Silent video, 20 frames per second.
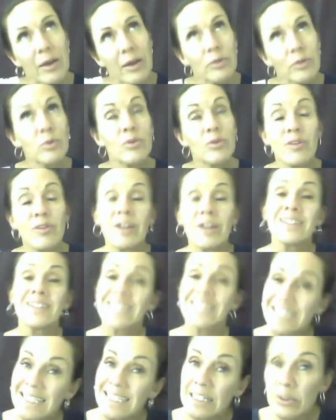Norvell
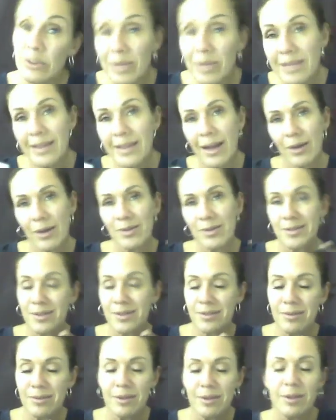
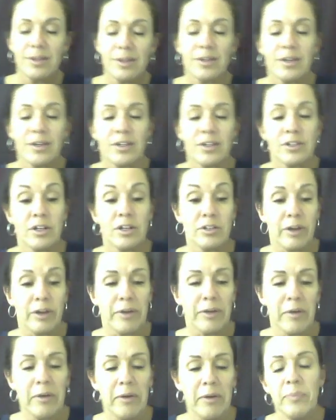Z3000, some
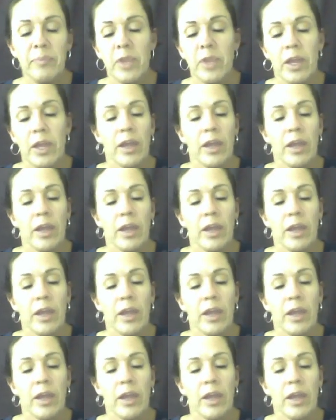type there.